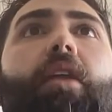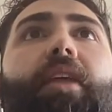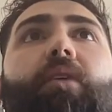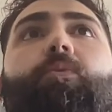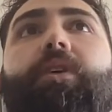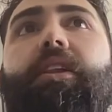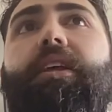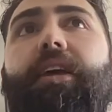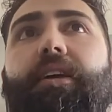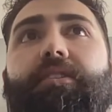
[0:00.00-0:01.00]

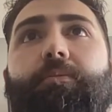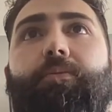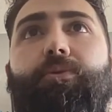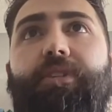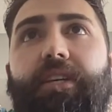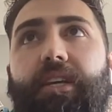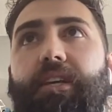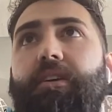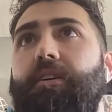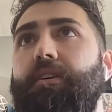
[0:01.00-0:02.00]
really is
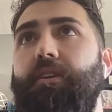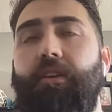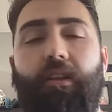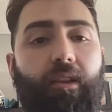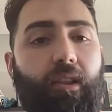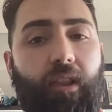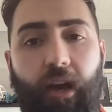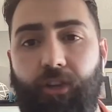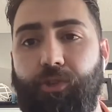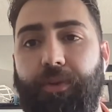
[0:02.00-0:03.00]
boutique
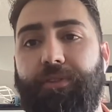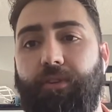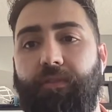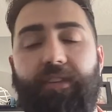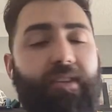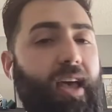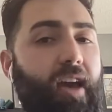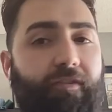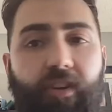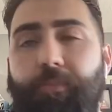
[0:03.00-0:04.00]
luxury service,
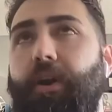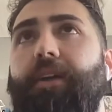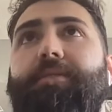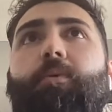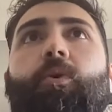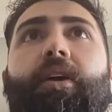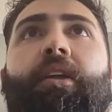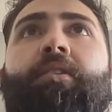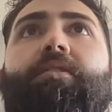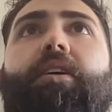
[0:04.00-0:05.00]
every price
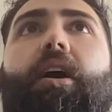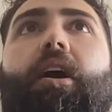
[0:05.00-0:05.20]
point.